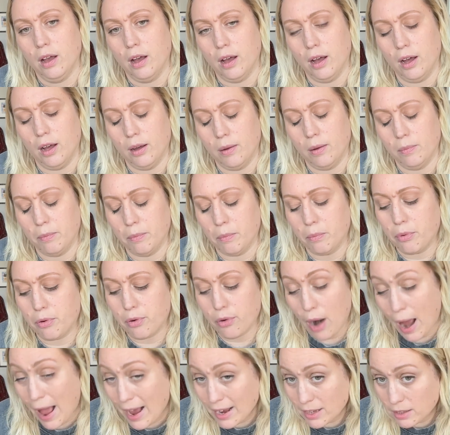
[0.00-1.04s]
Um,
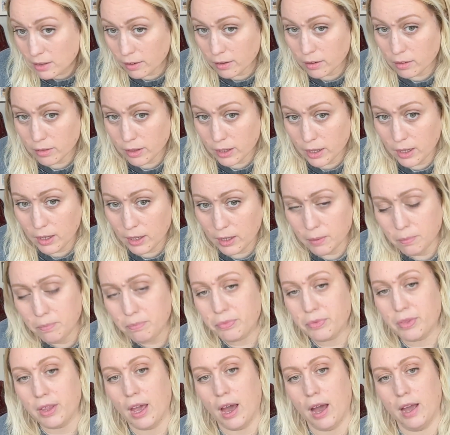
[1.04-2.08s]
practically,
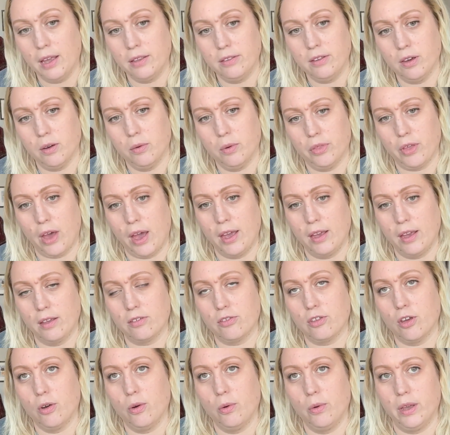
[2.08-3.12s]
the idea with
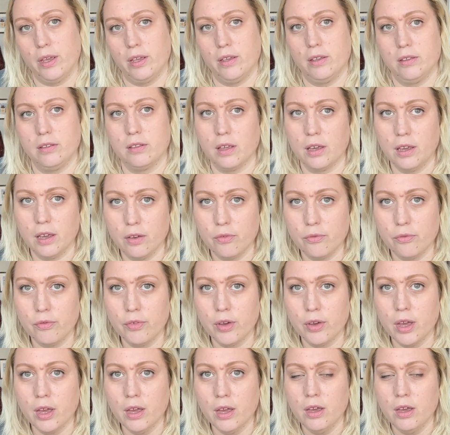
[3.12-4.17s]
ISO is if
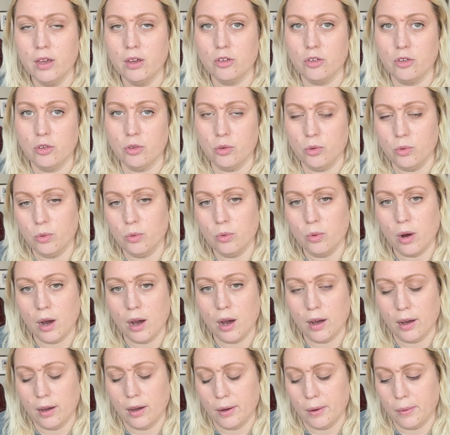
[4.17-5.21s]
you
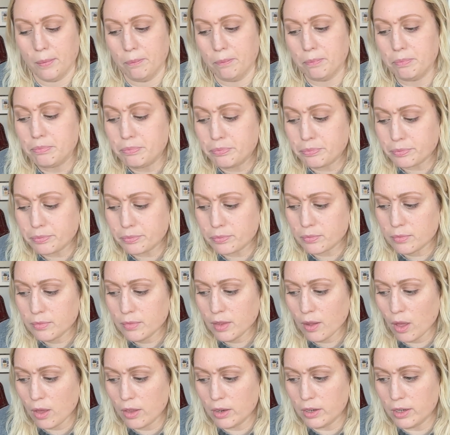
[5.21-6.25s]
um,
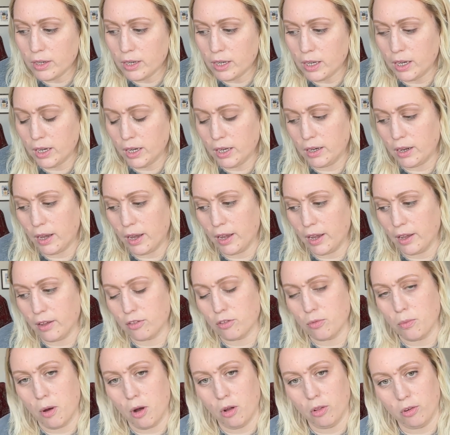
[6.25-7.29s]
need a
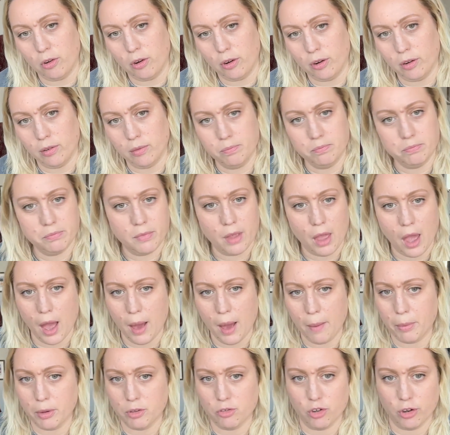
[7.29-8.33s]
smaller
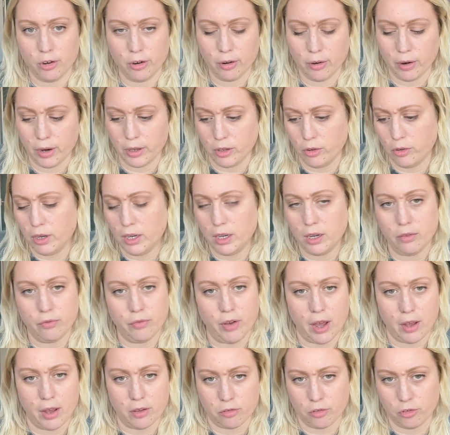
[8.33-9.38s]
aperture and you need a
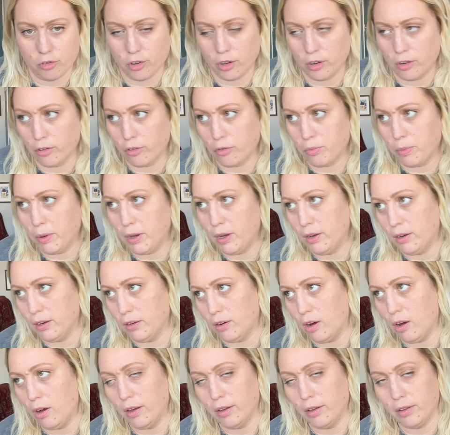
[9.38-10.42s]
faster shutter speed and
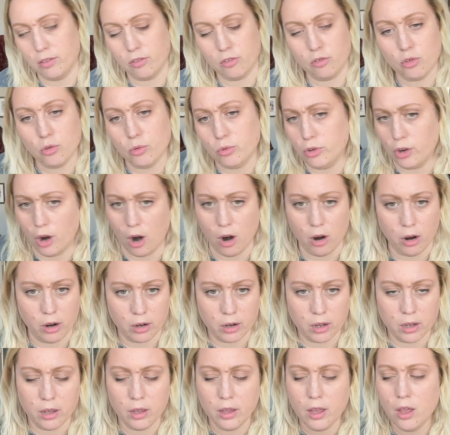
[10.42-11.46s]
all, it's too
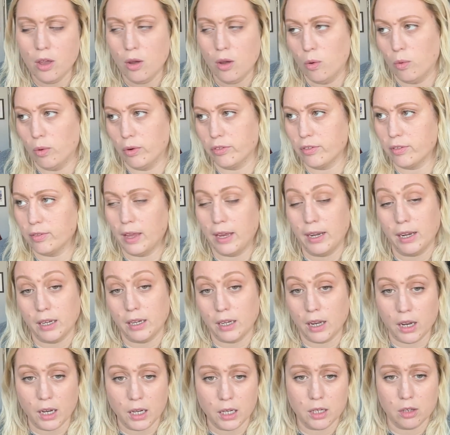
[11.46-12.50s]
dark or it's late at
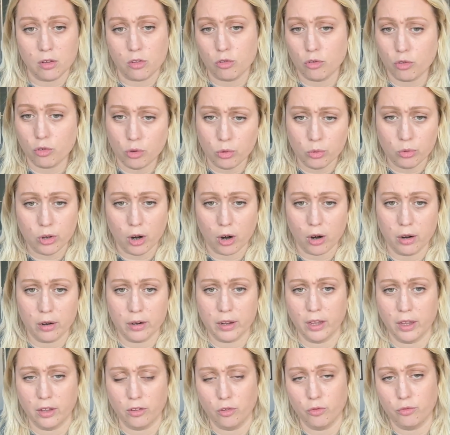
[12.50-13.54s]
night and it's too dark
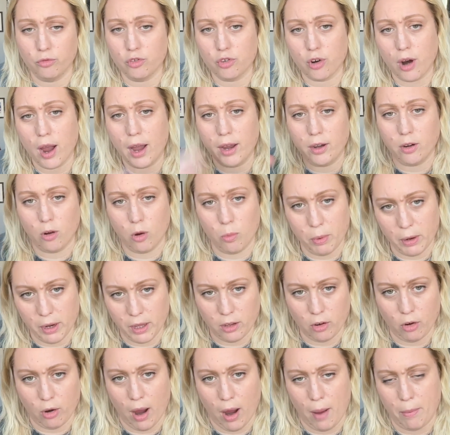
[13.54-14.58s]
and you've tried opening
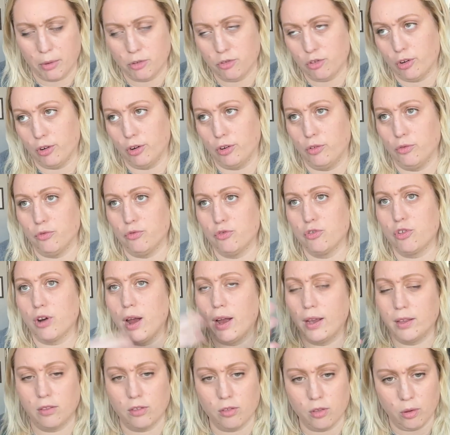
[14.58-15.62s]
your aperture and you've
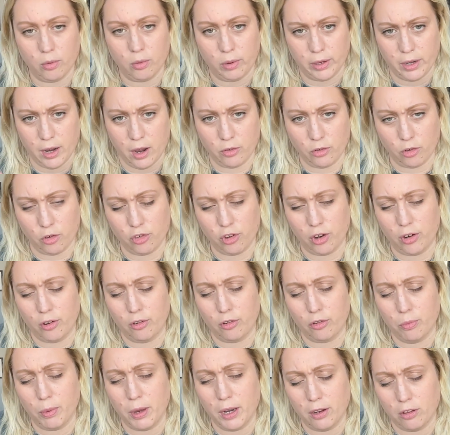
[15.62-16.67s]
tried slowing down your shutter
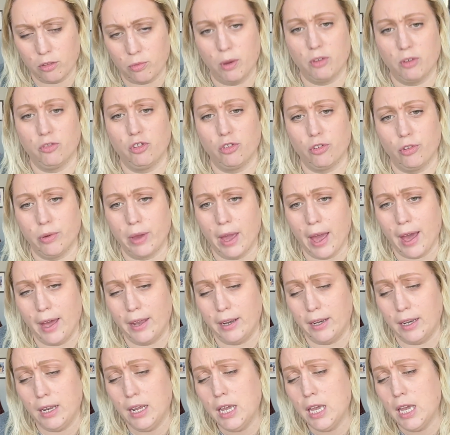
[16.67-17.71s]
speed as much as you
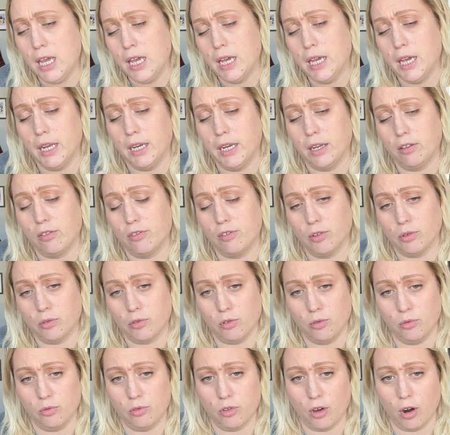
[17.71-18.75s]
can and it's still
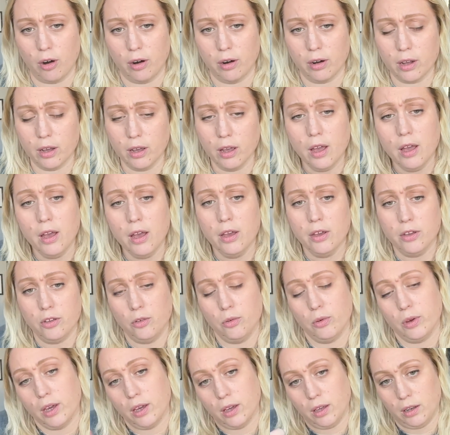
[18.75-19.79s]
too dark, you
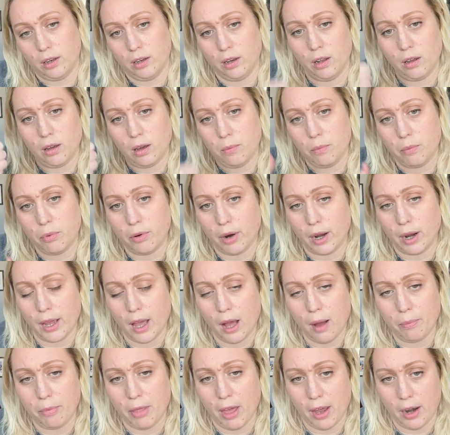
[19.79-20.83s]
can bring
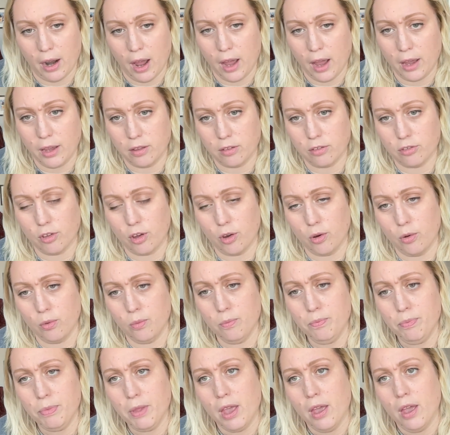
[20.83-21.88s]
up that ISO,
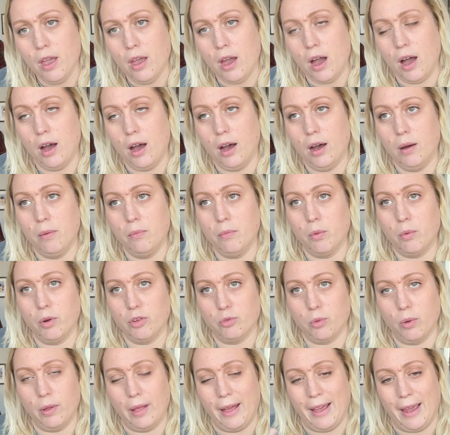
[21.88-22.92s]
um, which
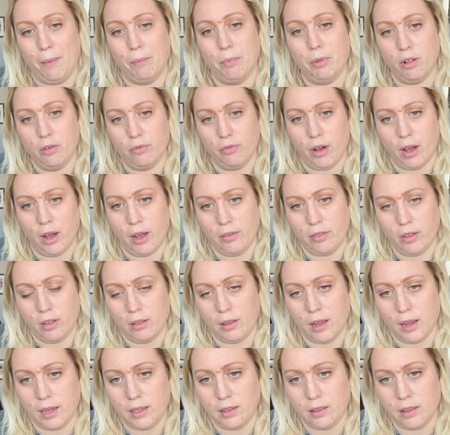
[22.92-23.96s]
will amplify the
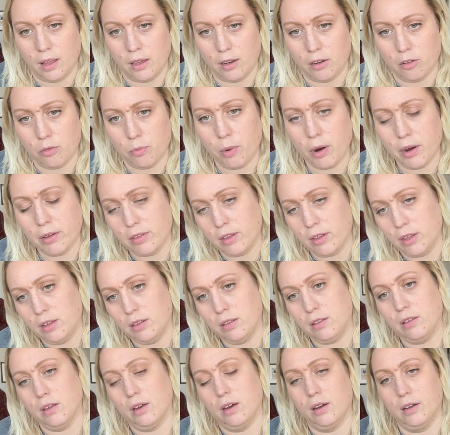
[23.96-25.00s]
light that is
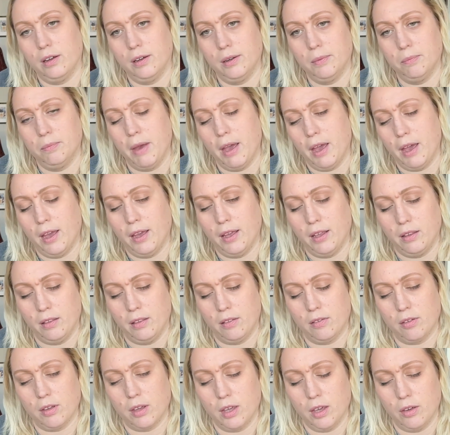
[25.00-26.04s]
present um,
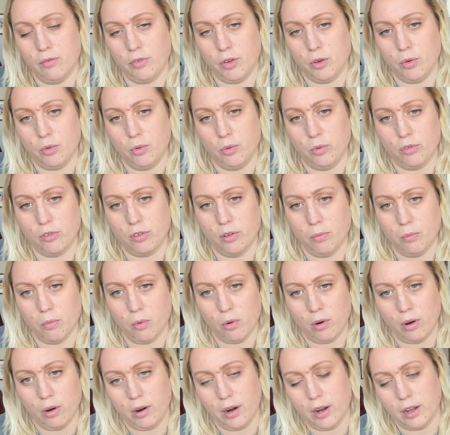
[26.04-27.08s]
and give you some
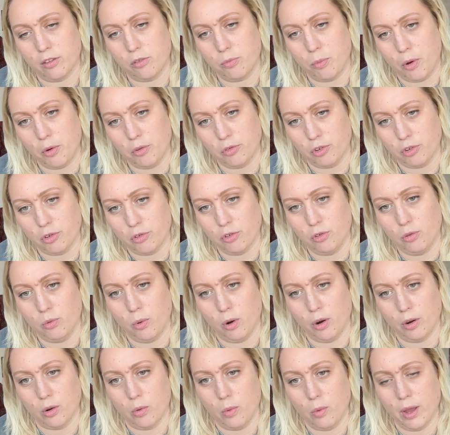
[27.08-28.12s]
more exposure to
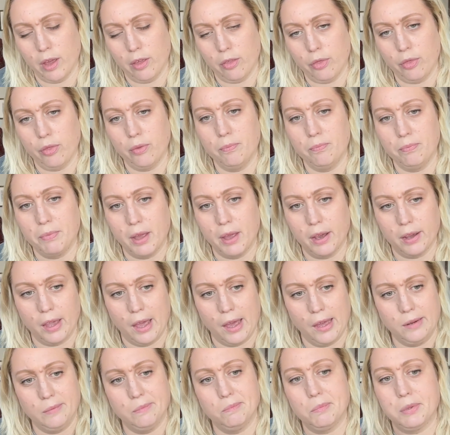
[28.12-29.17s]
work with.
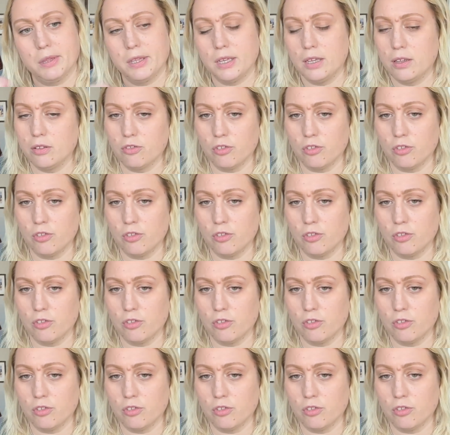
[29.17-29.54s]
Again, please